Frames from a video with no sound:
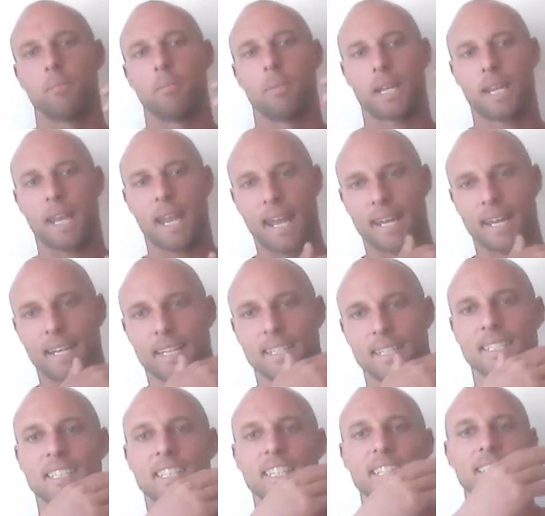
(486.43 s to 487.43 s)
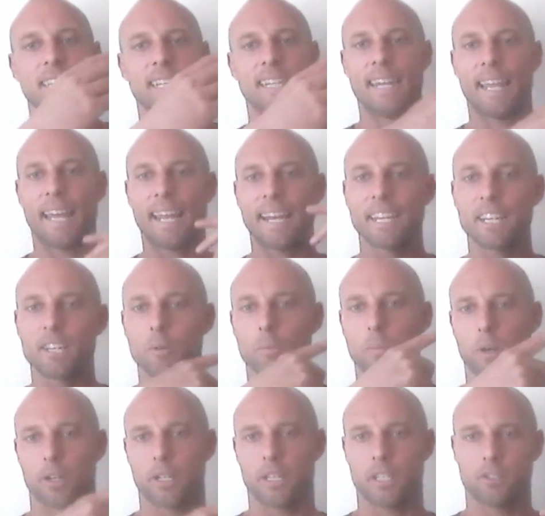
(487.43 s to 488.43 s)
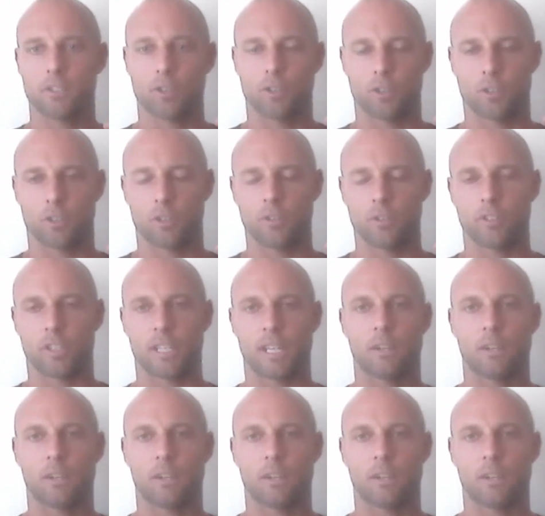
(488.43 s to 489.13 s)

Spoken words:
mechanics and just letting your body turn over.